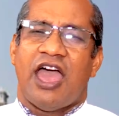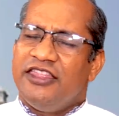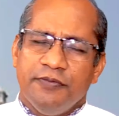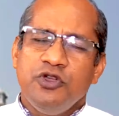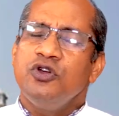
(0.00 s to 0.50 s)

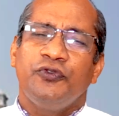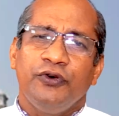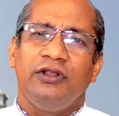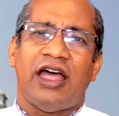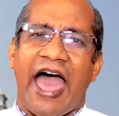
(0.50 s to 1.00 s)
And the
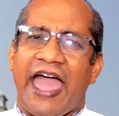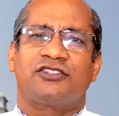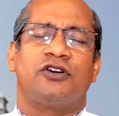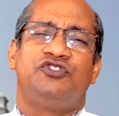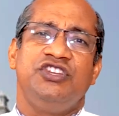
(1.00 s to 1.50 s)
beautiful
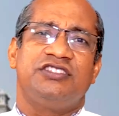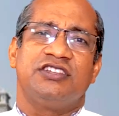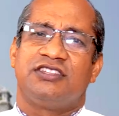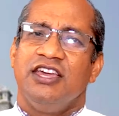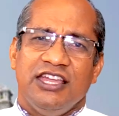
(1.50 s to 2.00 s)
act of
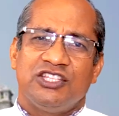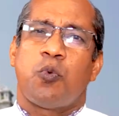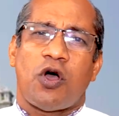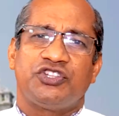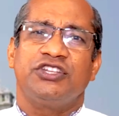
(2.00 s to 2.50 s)
Jesus is
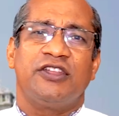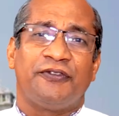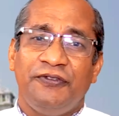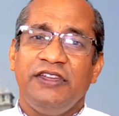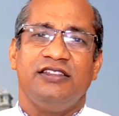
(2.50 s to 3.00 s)
washing the
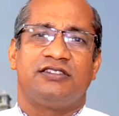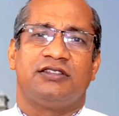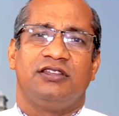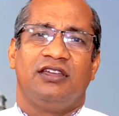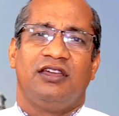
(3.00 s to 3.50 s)
feet.